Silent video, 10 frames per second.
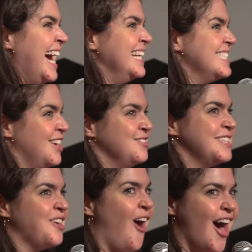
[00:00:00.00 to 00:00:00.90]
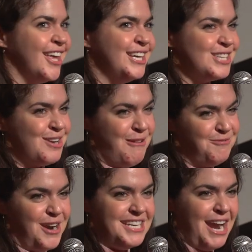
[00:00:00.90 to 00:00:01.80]
Until I was in college and
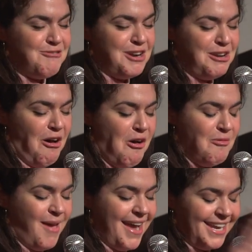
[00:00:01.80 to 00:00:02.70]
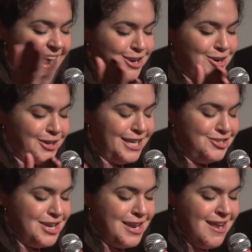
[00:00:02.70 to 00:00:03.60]
my friend and I were at home hanging out in our
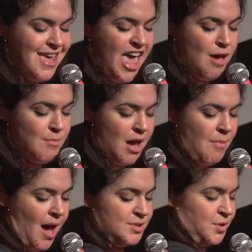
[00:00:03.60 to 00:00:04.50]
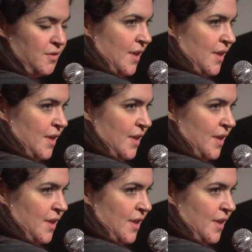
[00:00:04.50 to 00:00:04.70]
kitchen and my mom sort